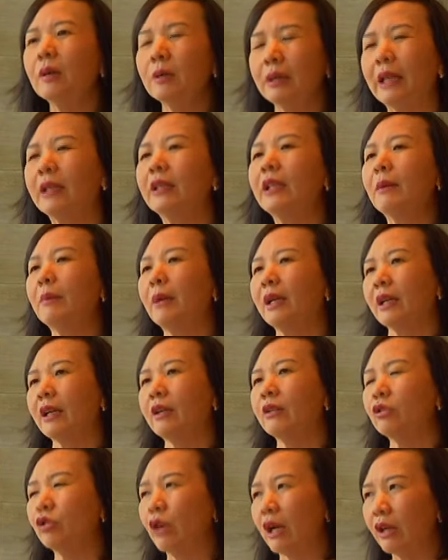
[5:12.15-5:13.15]
then so they might
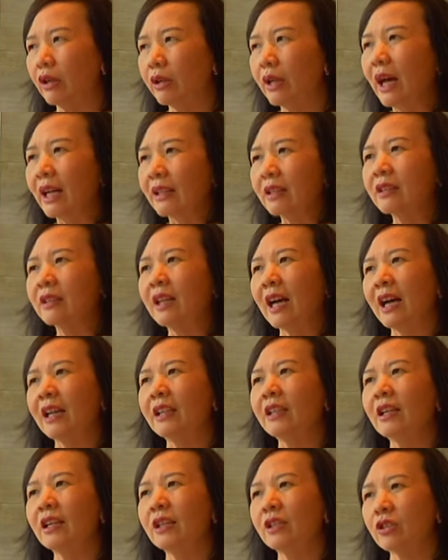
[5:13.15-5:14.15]
can try on other
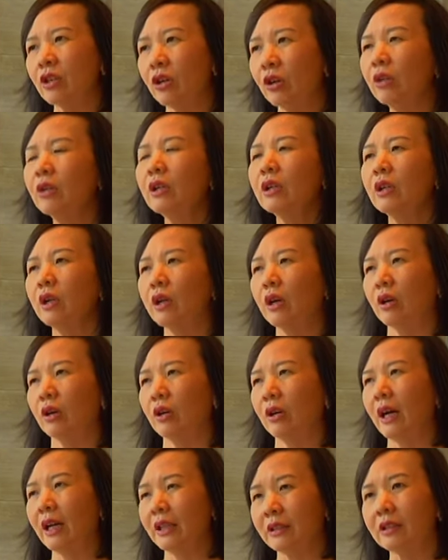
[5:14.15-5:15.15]
diets or
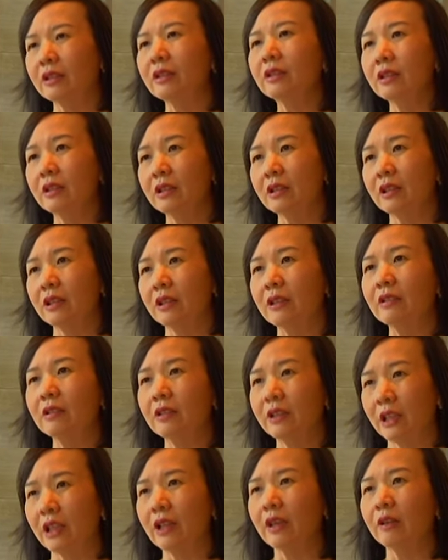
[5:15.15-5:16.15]
other things.
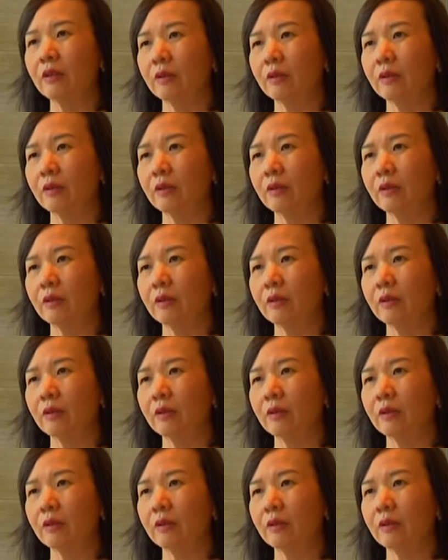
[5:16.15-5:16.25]
Yeah.